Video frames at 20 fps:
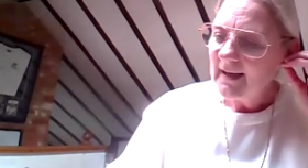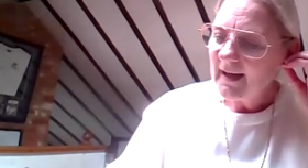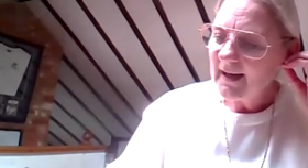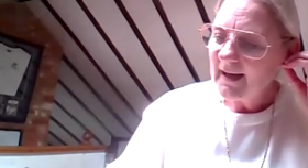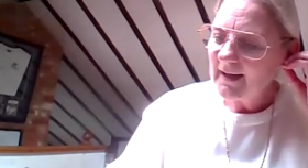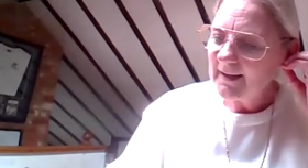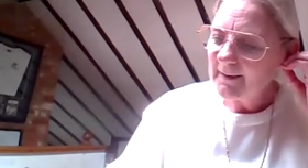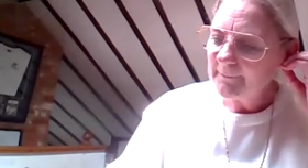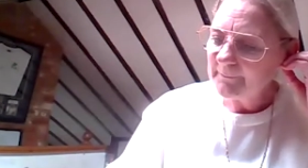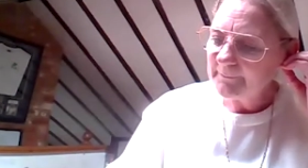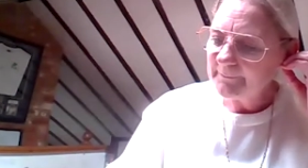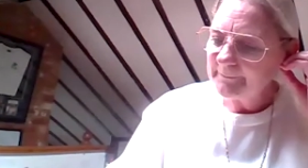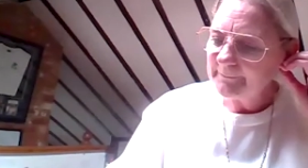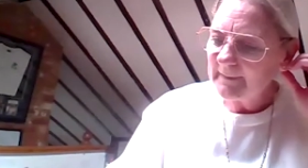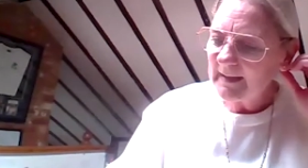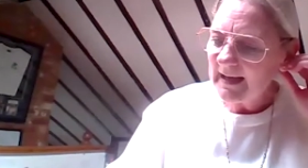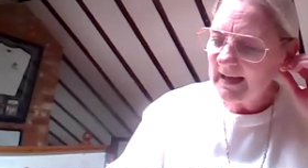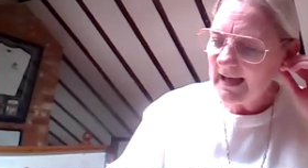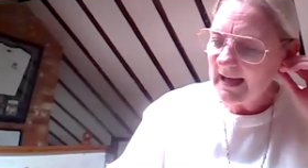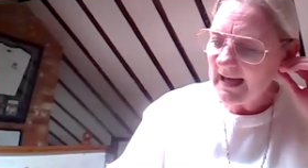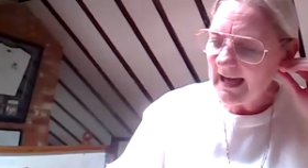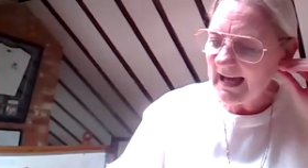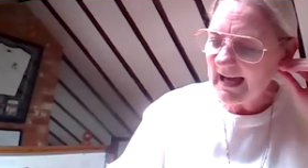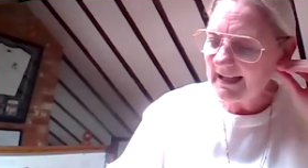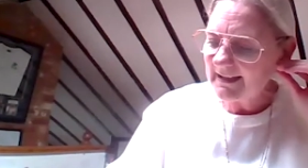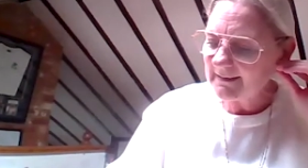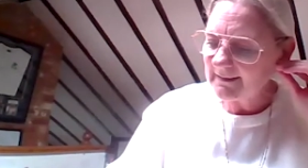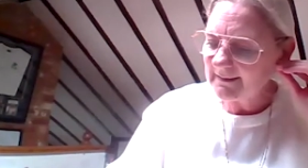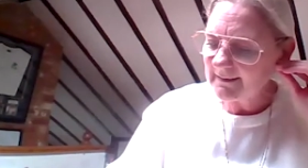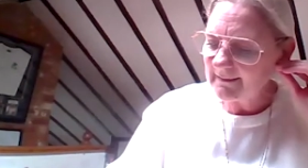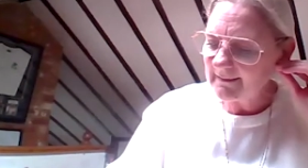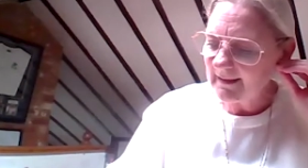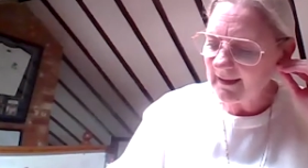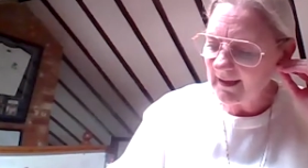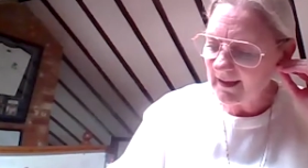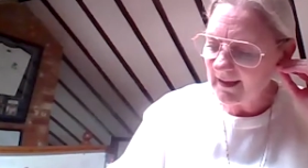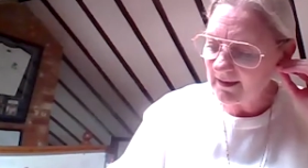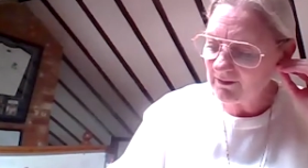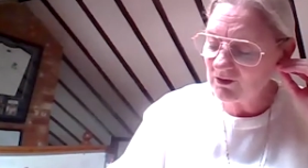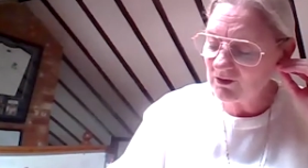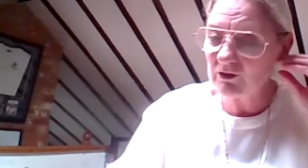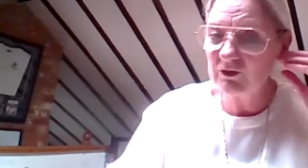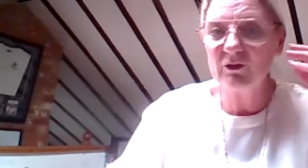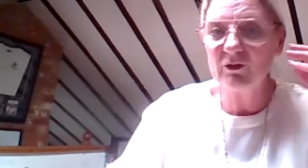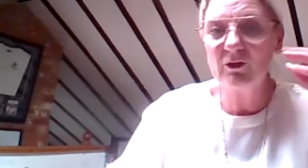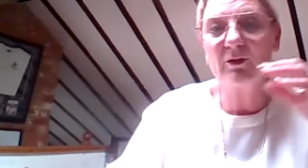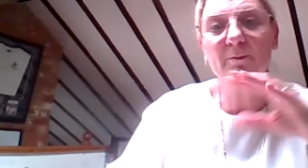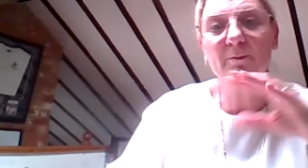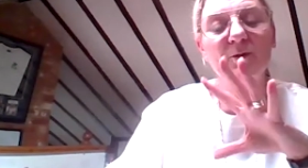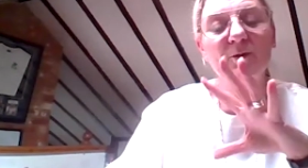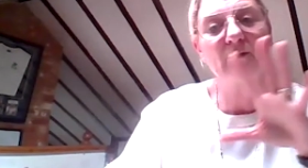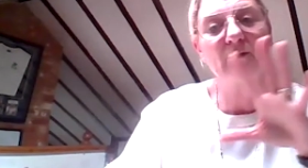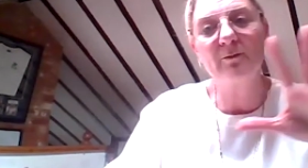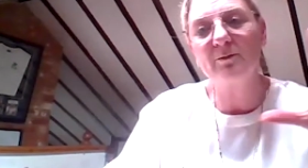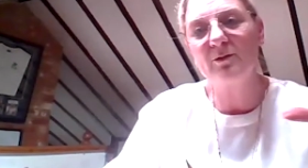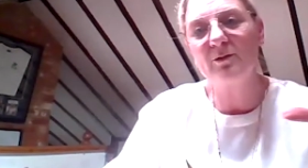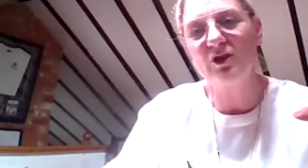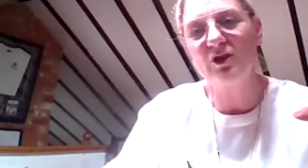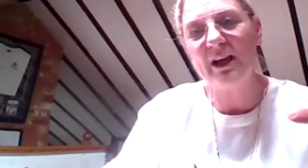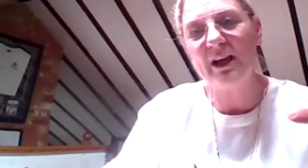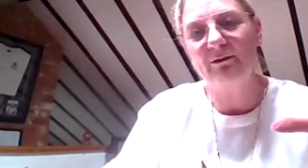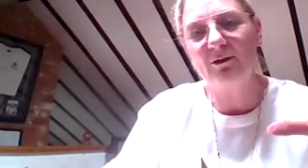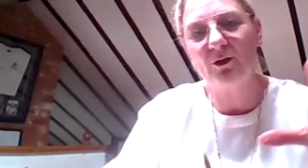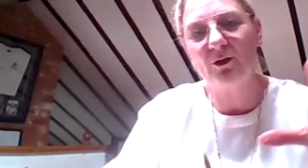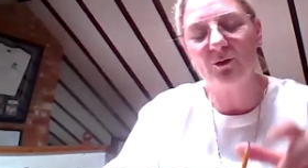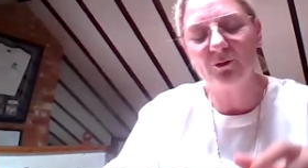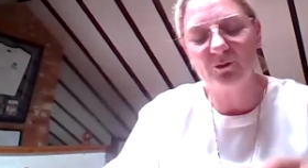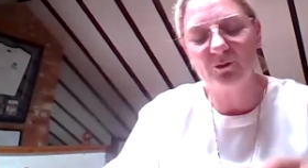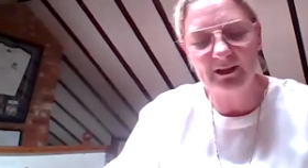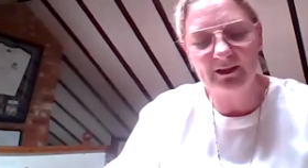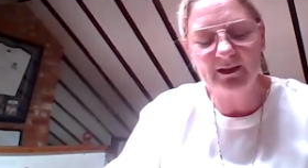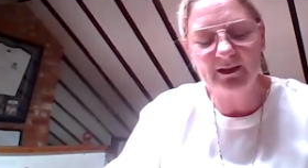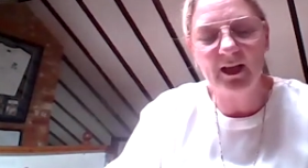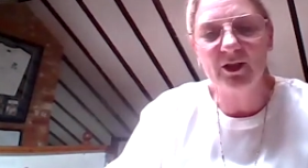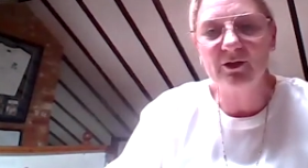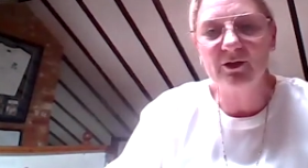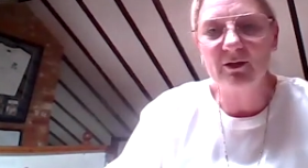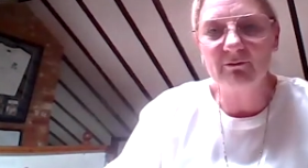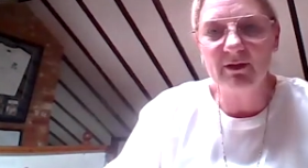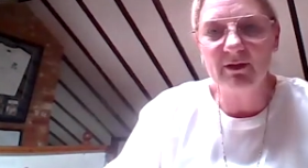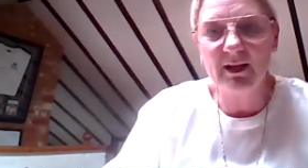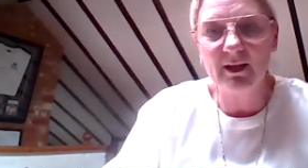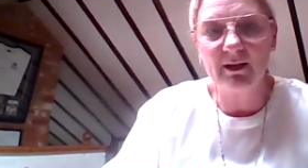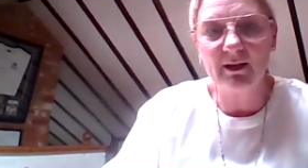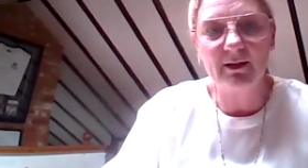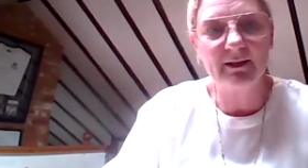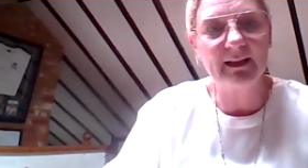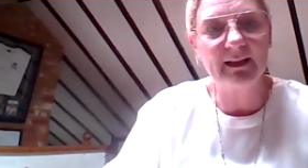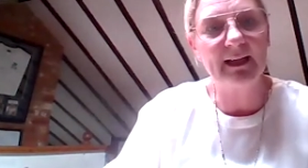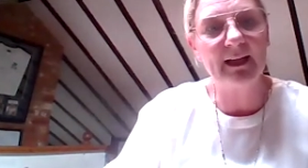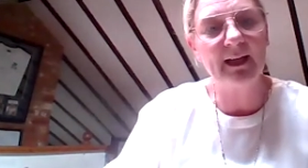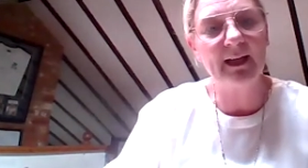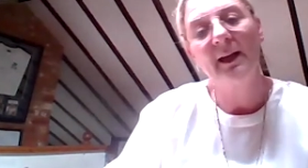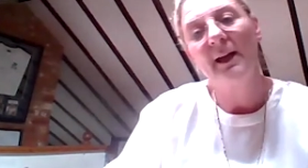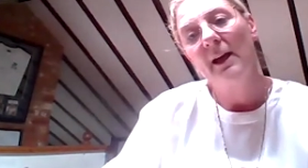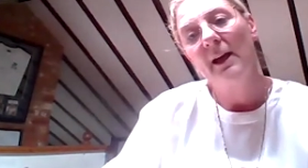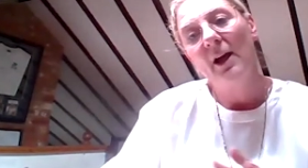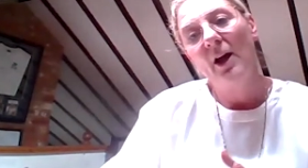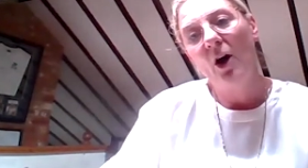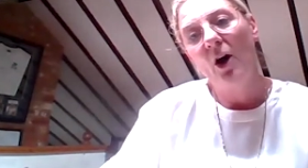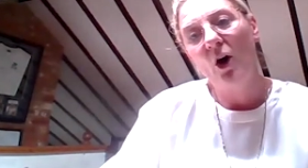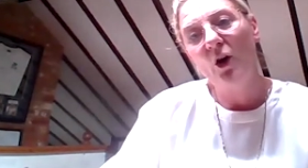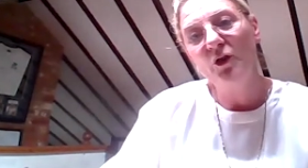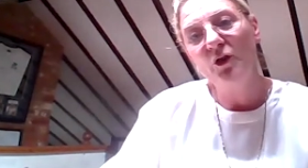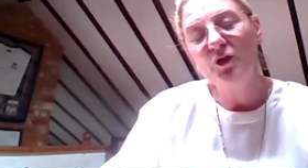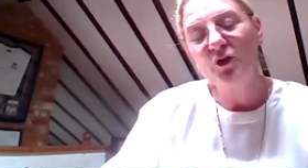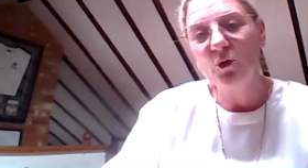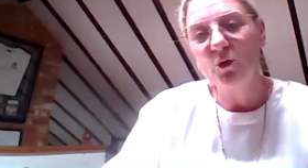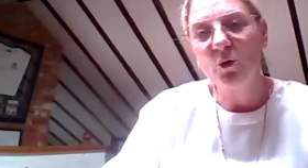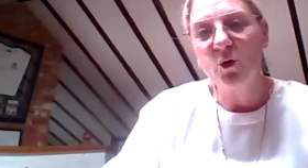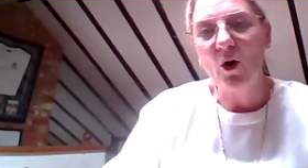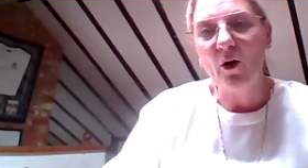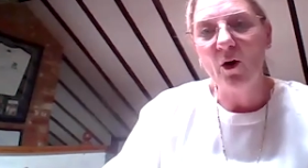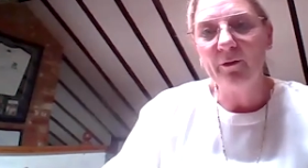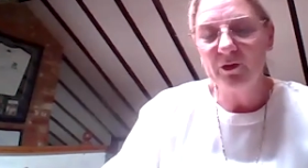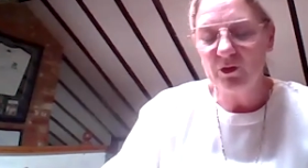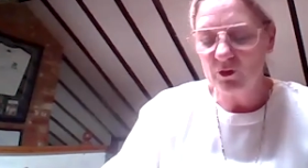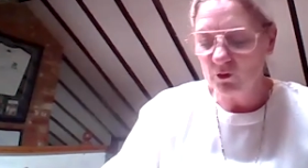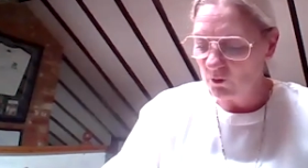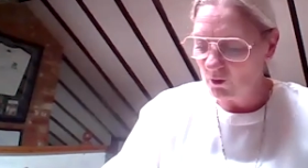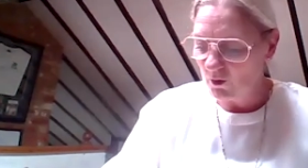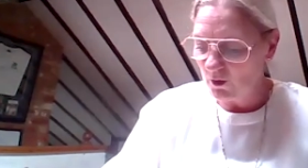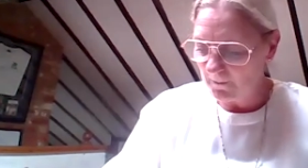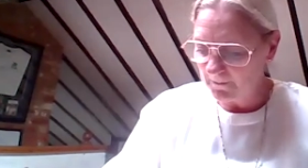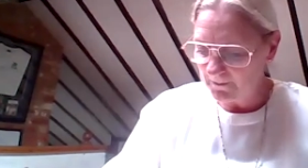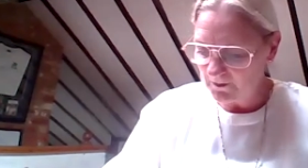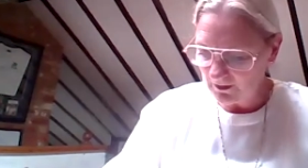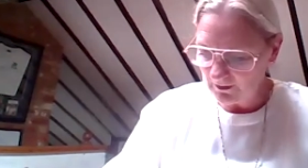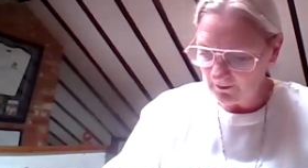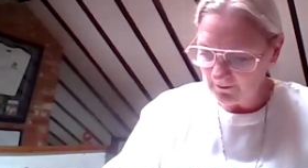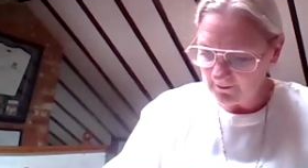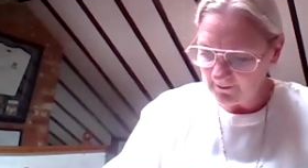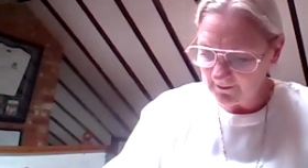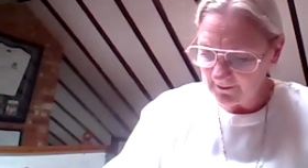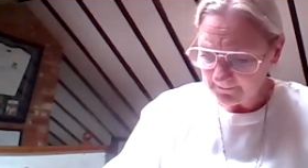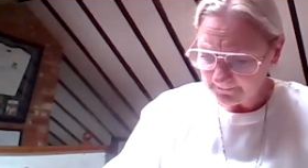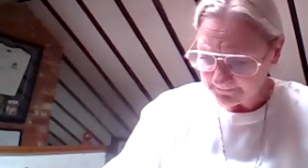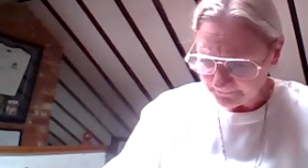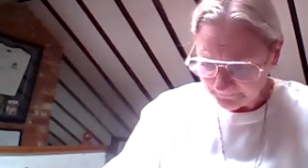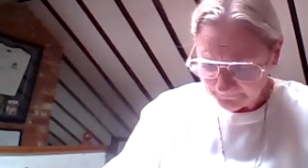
um, and just some general discussion regarding onshore, offshore options,